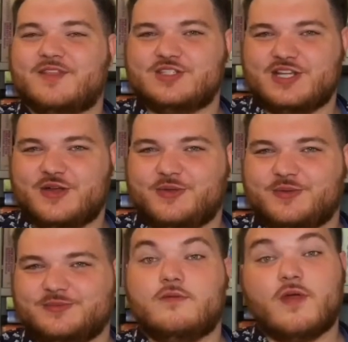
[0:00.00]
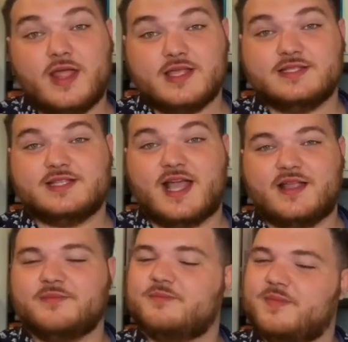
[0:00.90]
Fitzgerald. Frankenstein
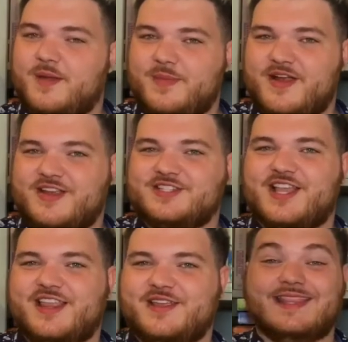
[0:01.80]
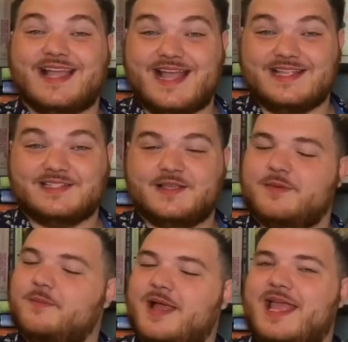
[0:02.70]
by Mary Shelley. Night
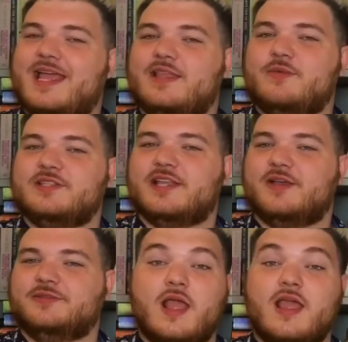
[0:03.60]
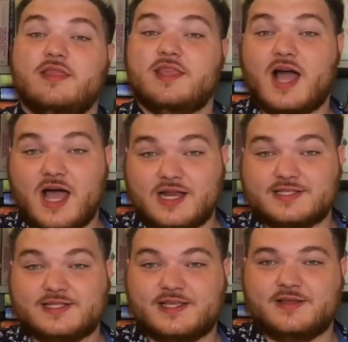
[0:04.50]
by Elie Wiesel. The
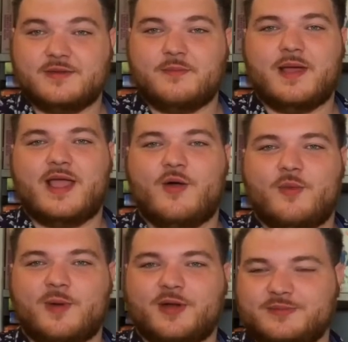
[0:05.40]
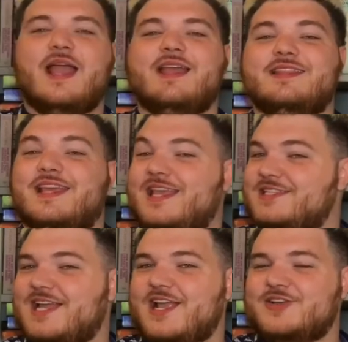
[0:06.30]
Odyssey by Homer. The
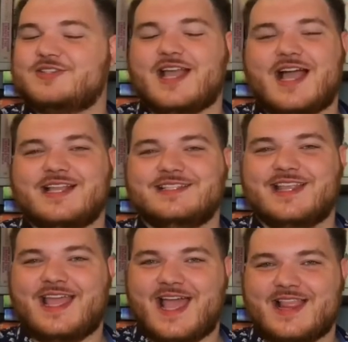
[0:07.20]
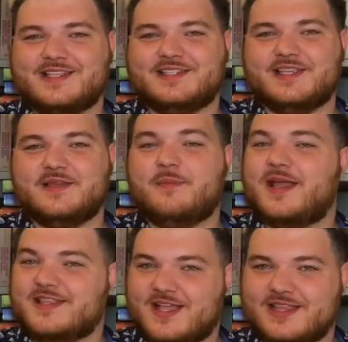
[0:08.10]
Hitchhiker's Guide to the Galaxy by
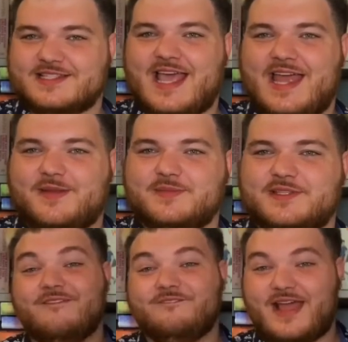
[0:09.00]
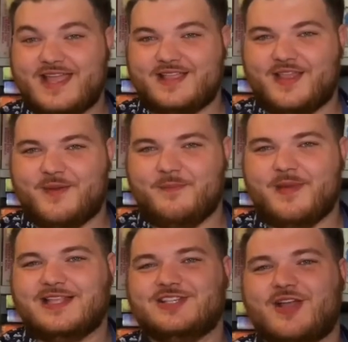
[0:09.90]
Douglas Adams. Fight Club by
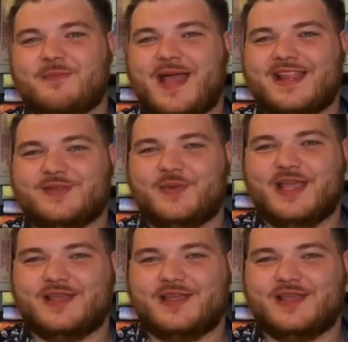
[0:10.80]
Chuck Palahniuk.